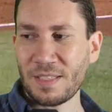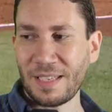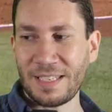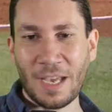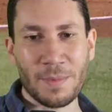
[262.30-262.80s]

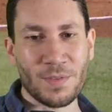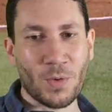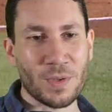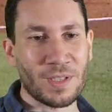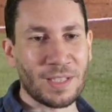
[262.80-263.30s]
Lane Thomas, of
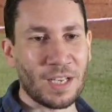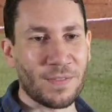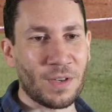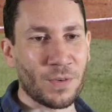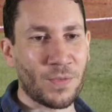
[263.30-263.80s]
course, the leadoff
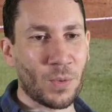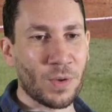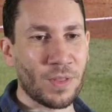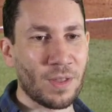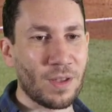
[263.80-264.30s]
hitter
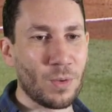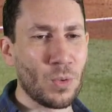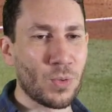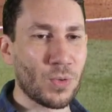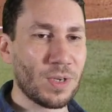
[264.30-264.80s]
for...
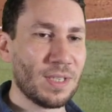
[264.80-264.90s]
Oof.